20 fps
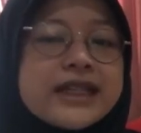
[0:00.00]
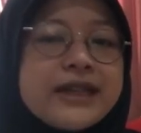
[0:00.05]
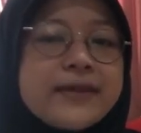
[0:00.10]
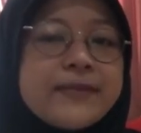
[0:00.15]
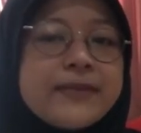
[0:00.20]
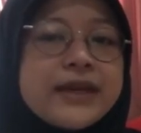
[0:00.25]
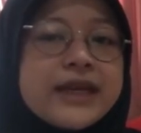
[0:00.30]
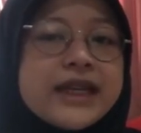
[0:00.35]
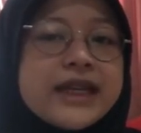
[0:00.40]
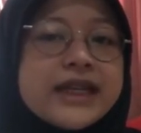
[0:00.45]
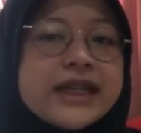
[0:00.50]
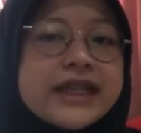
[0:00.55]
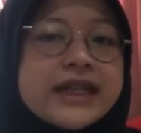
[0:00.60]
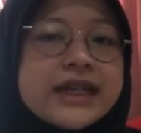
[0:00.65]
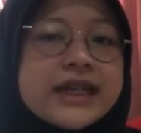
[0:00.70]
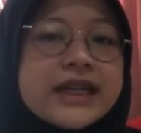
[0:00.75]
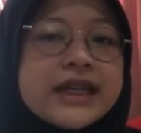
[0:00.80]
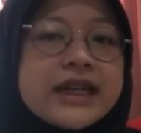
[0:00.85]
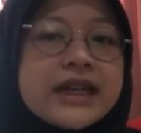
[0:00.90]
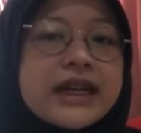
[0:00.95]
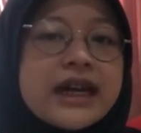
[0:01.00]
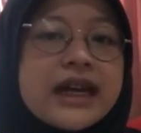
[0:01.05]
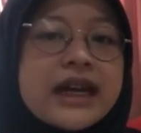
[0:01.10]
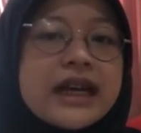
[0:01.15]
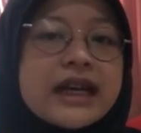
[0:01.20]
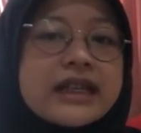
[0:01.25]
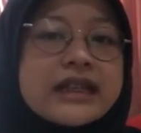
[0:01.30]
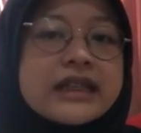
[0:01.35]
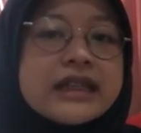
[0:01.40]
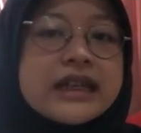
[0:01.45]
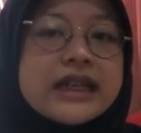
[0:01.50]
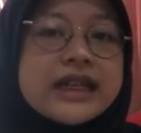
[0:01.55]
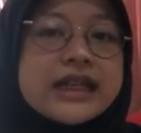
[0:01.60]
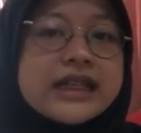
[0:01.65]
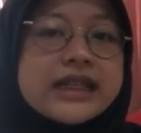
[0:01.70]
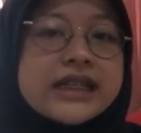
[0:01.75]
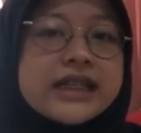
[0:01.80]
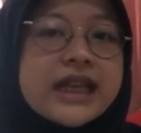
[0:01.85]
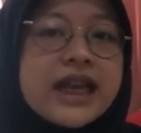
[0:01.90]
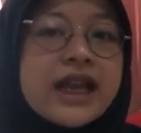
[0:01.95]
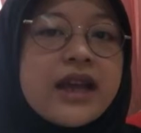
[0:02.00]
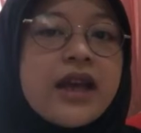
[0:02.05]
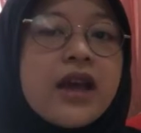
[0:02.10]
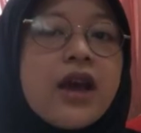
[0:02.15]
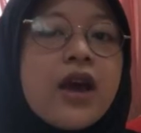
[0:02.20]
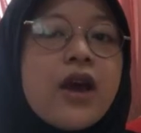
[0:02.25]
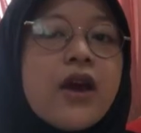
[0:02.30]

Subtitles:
definition, characteristic,